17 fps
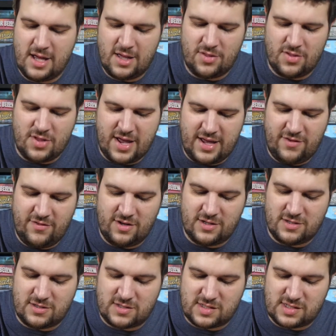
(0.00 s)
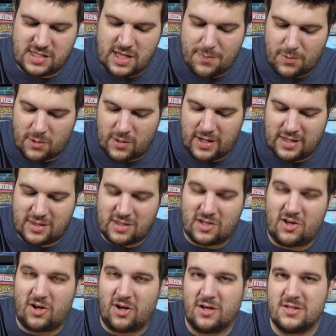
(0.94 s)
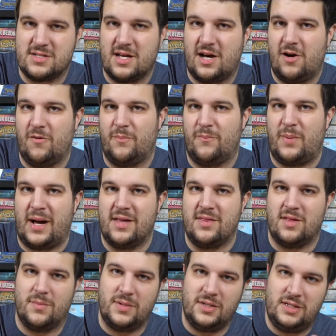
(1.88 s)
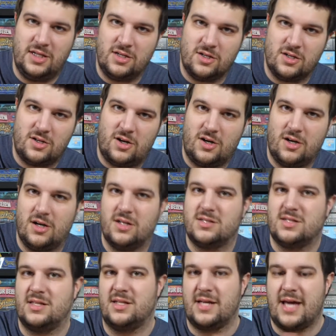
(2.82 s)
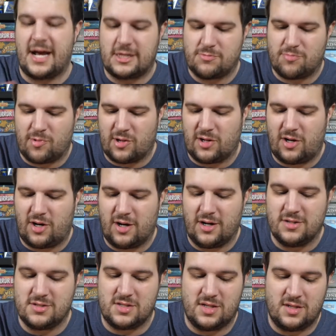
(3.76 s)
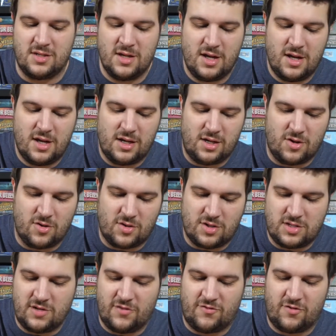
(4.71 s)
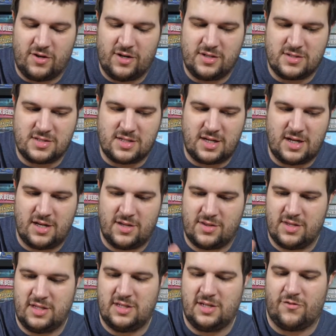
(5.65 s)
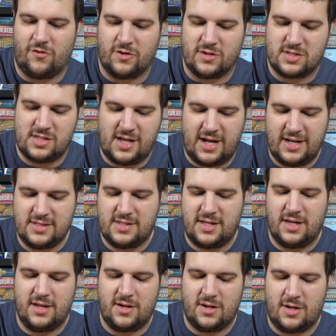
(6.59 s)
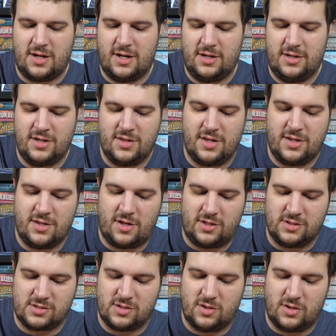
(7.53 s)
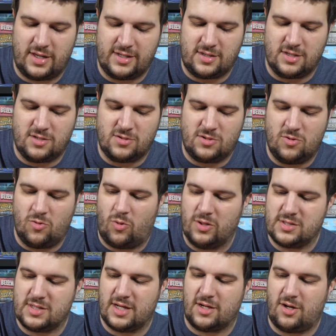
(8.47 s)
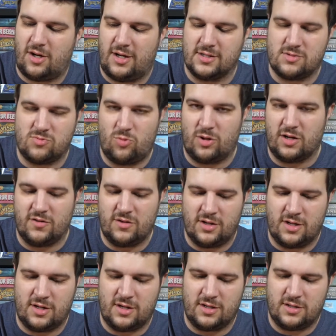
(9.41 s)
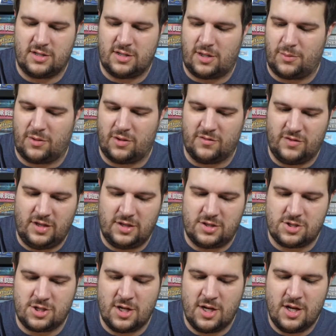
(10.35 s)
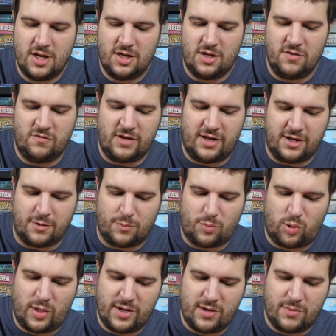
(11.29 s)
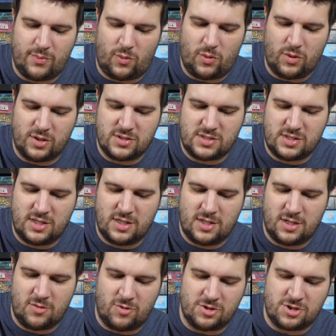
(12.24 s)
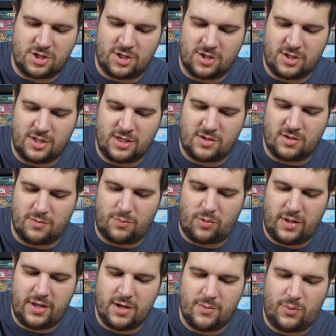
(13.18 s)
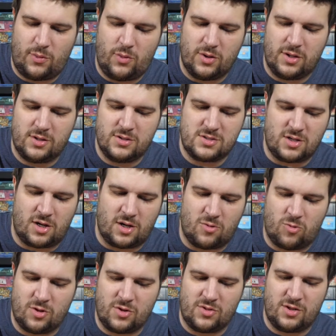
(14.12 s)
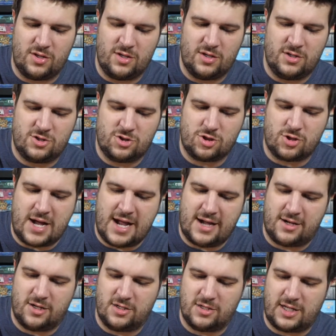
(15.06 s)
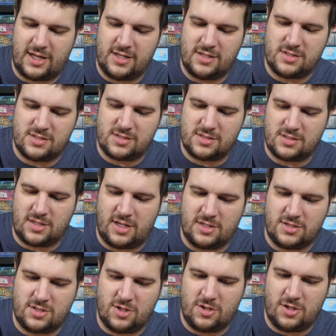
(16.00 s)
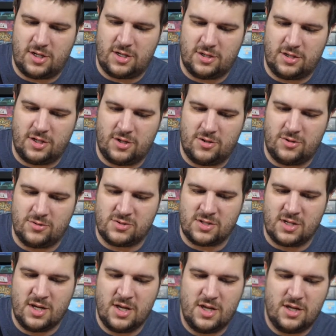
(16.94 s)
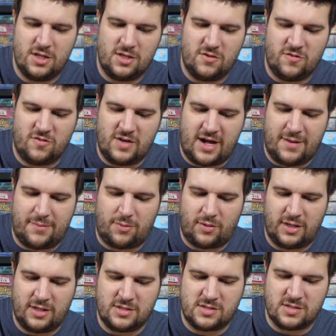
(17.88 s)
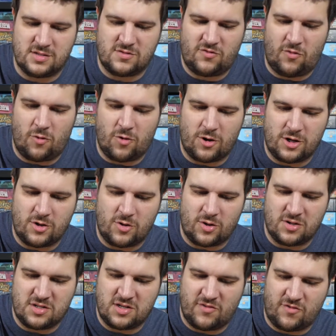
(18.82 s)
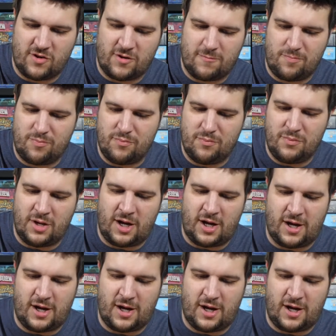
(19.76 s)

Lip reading: They even separate the cards out by the beginner cards and the expert cards, and the different sides they are on, and then also like the ones that cost a couple of each. You've got your player boards here, which underneath the player boards are where the tracker dice goes. You've got places for your different